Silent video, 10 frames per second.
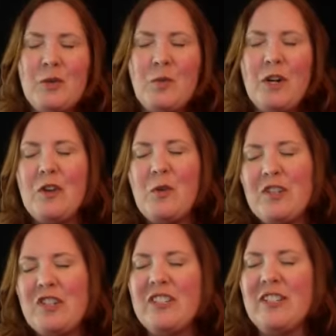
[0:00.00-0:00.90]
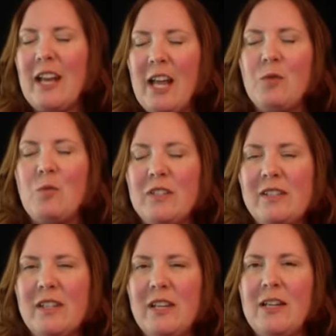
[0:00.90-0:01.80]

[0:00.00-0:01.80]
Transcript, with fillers: so cool. one of the questions I had was, uh,